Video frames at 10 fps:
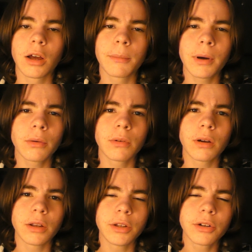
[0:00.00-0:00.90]
About
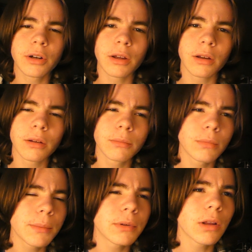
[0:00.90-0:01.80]
a year now.
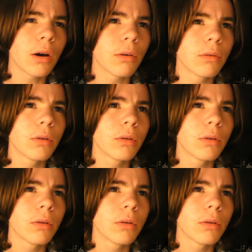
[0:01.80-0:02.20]
Maybe, no.